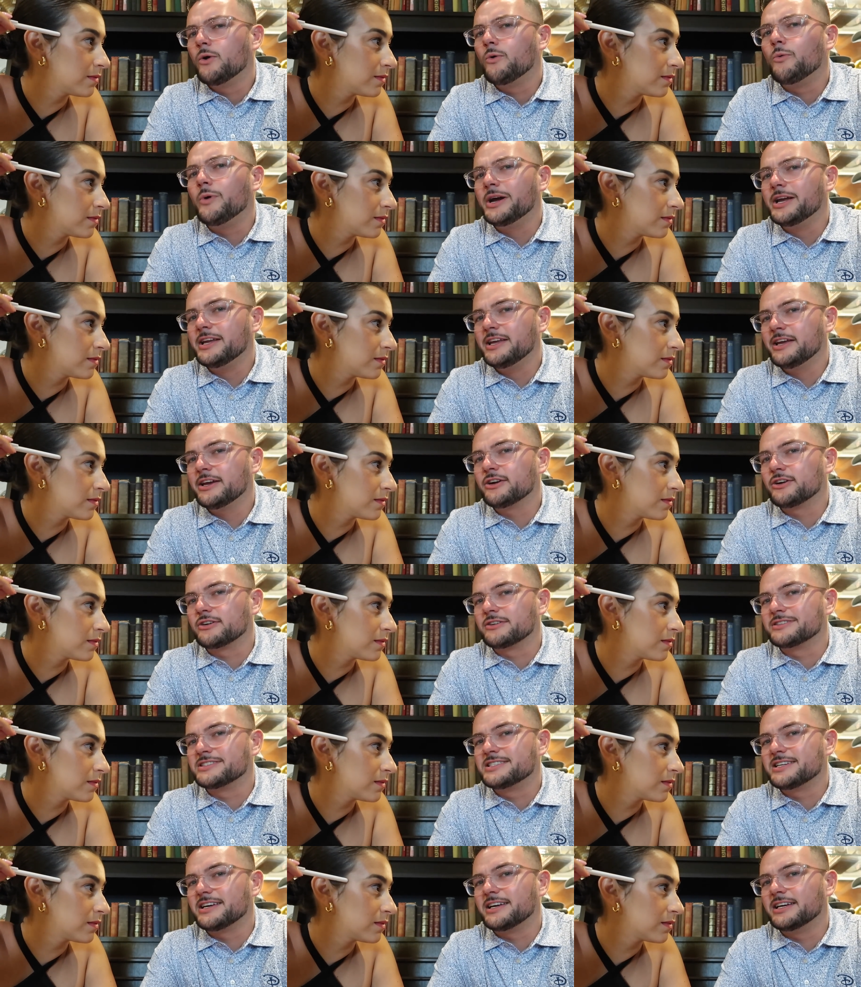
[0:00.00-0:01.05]
Speaker 1: what
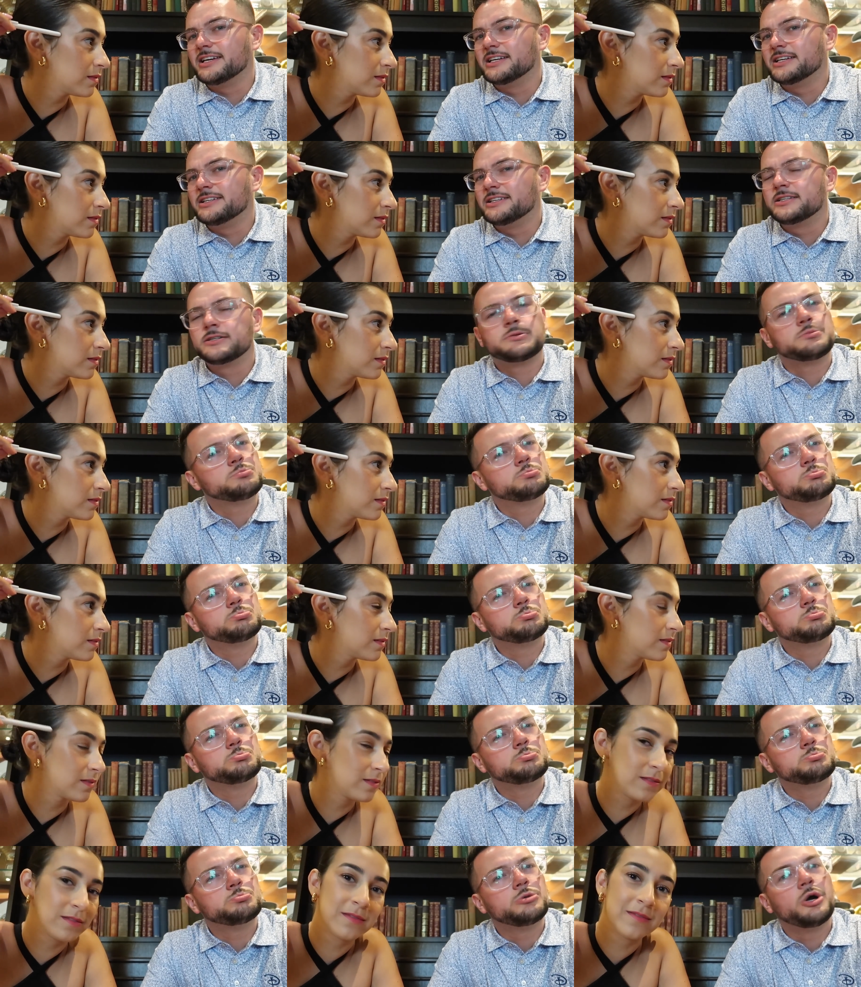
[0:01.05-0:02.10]
Speaker 2: year did?
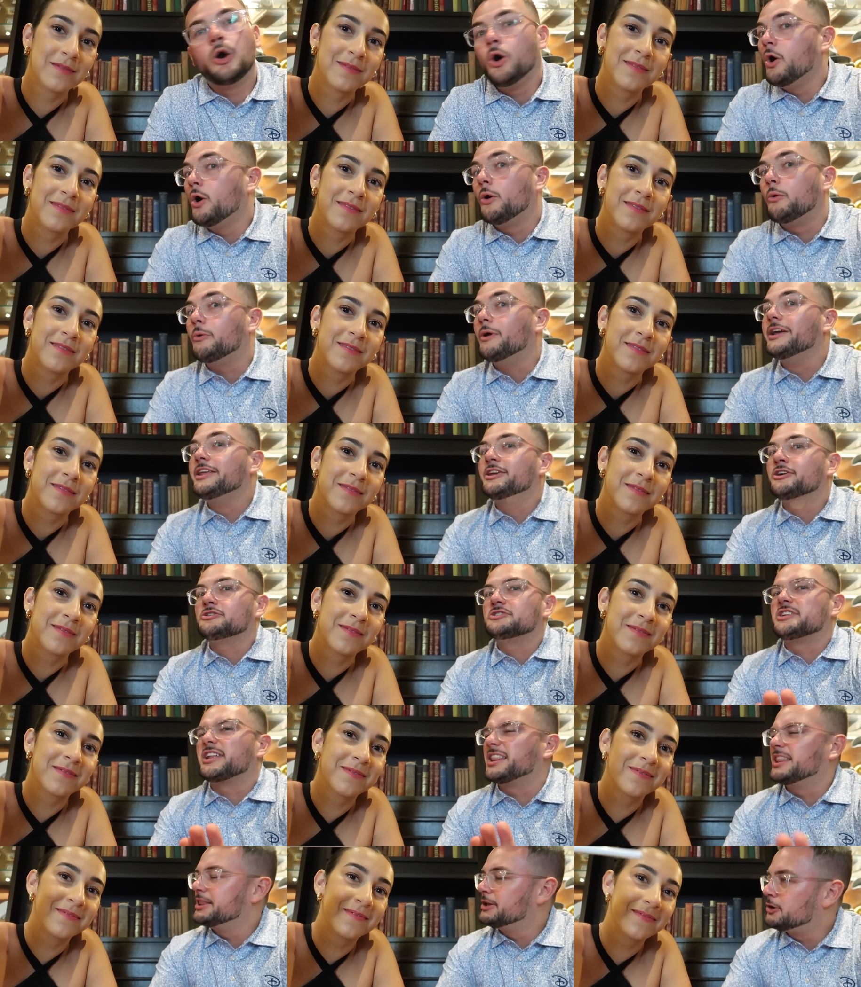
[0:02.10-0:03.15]
What year
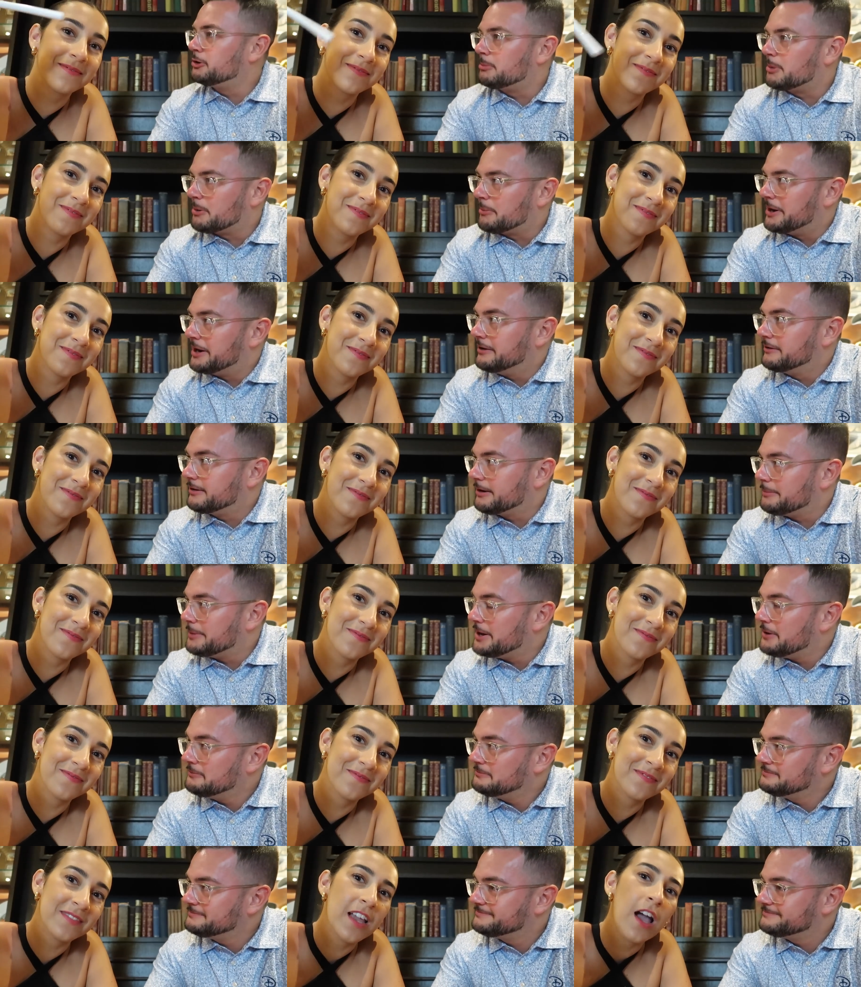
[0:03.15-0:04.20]
did A Little Mermaid come
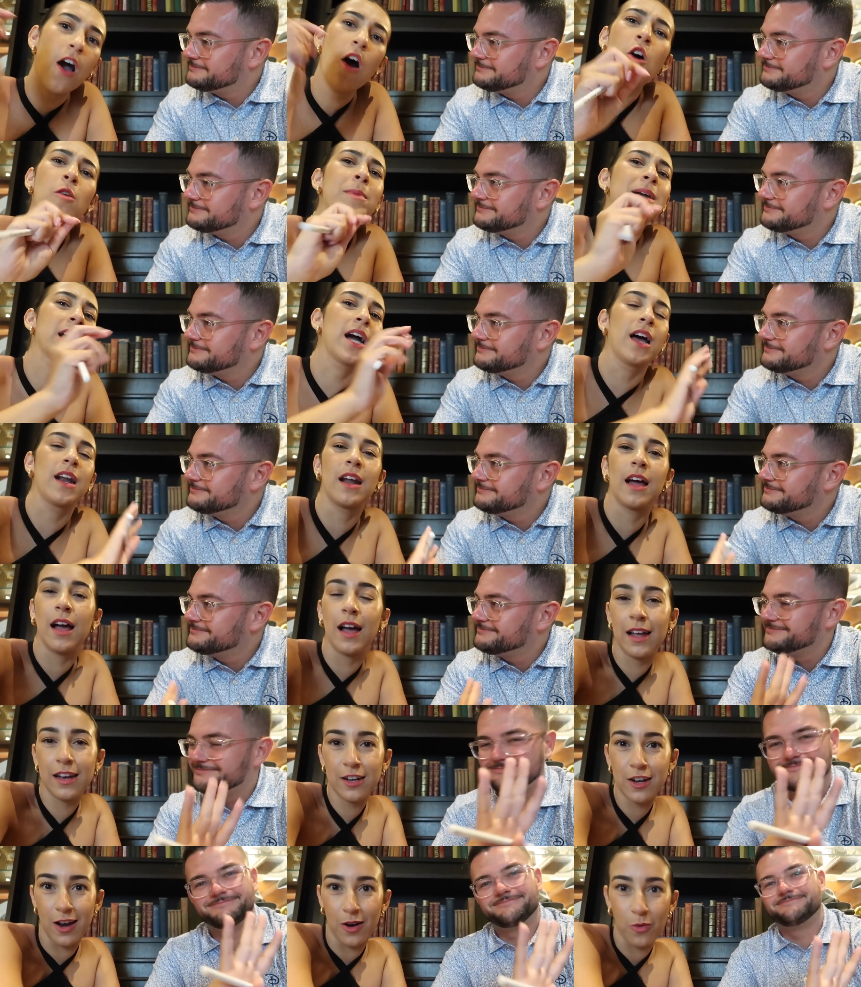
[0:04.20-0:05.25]
out?
Speaker 1: Oh my
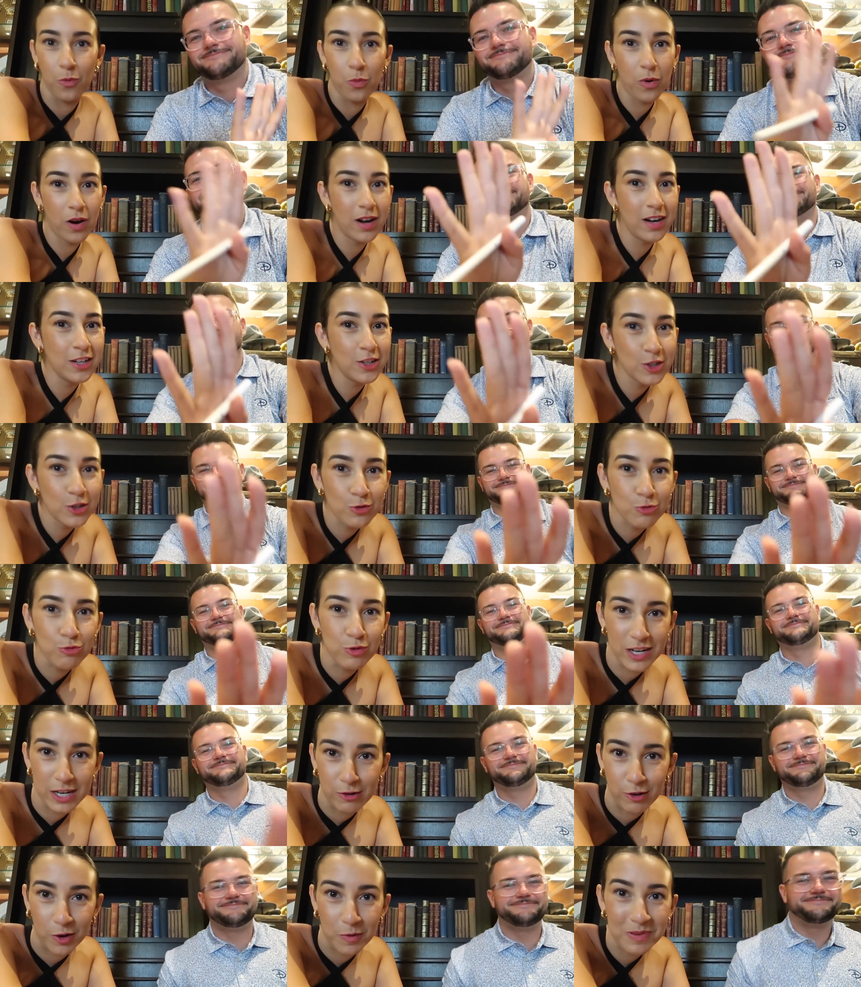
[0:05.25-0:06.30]
god, no. We're gonna just
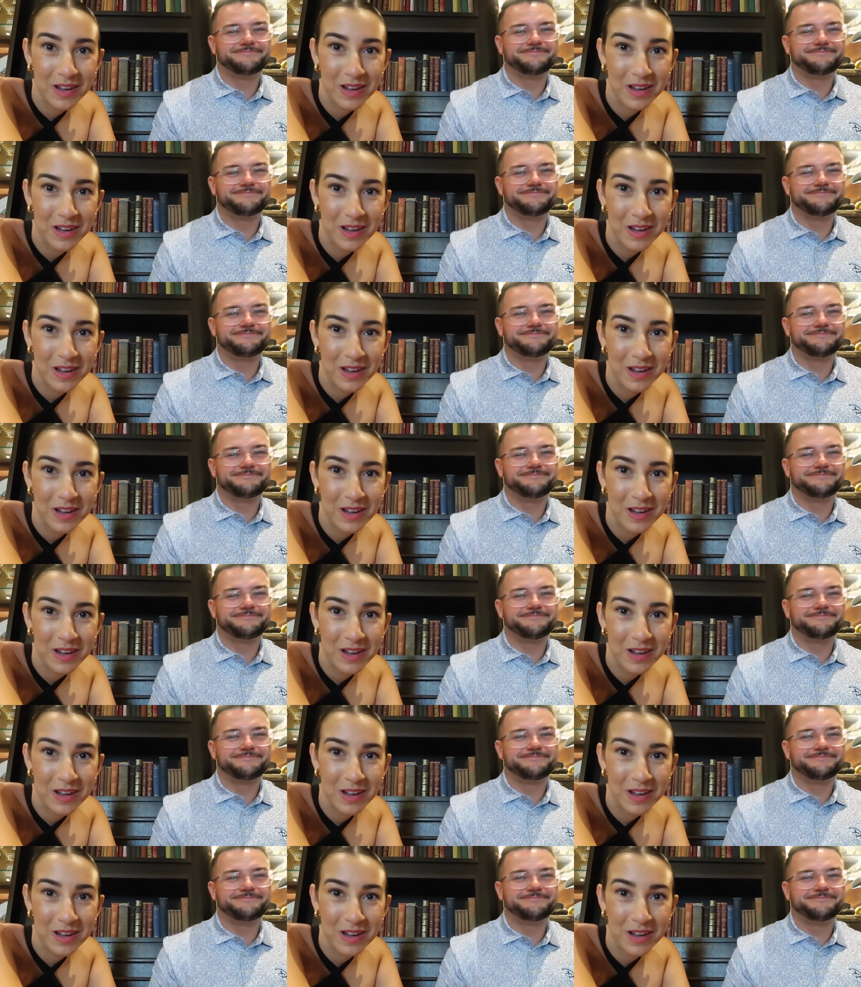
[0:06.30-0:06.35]
regroup